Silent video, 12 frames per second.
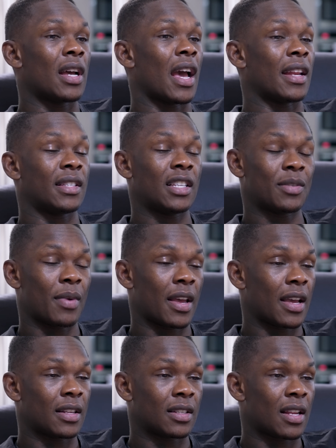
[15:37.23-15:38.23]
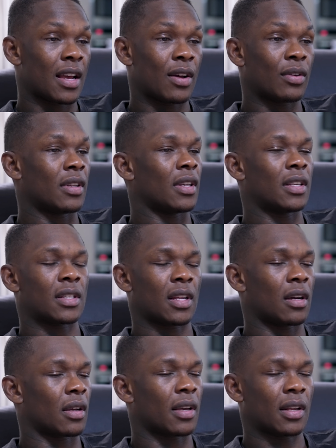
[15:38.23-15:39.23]
and he sees my head's down, he's
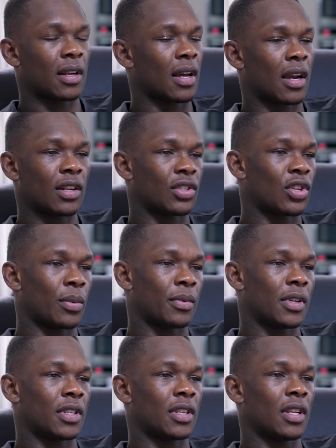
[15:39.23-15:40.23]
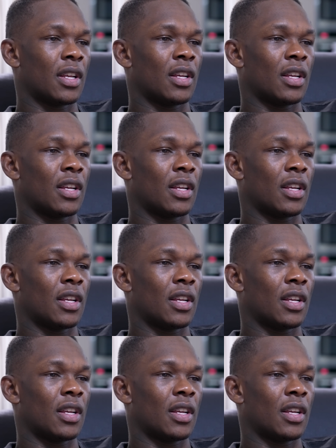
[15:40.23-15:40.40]
like, okay, now I gotta stop this.